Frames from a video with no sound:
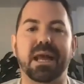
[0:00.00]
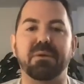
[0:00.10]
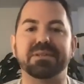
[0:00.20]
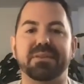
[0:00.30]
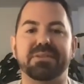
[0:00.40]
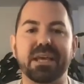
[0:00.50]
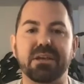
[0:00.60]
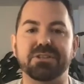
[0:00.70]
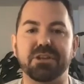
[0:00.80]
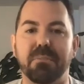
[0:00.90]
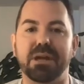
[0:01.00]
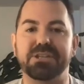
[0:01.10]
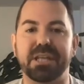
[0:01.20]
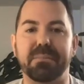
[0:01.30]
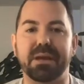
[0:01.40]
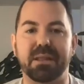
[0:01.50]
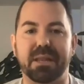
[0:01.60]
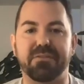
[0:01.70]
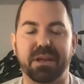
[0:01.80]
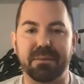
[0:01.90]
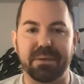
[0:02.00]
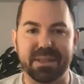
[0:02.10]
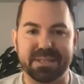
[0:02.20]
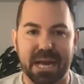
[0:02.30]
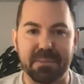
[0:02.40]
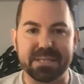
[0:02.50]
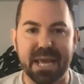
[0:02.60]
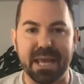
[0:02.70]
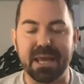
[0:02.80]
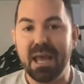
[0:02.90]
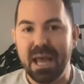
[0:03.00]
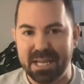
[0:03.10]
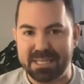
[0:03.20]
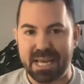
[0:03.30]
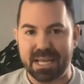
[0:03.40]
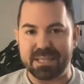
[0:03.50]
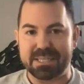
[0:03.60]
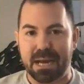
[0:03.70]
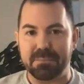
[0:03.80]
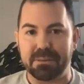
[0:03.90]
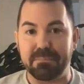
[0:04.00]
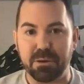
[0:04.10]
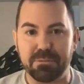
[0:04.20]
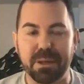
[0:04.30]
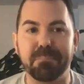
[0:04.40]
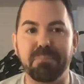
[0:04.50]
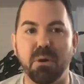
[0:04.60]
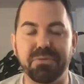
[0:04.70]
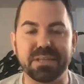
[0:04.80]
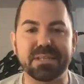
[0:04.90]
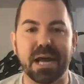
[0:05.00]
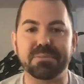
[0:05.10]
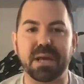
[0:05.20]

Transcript: I want to say thank you so much to the Amen Clinic for giving me the time of day and taking the time to meet with me both these times.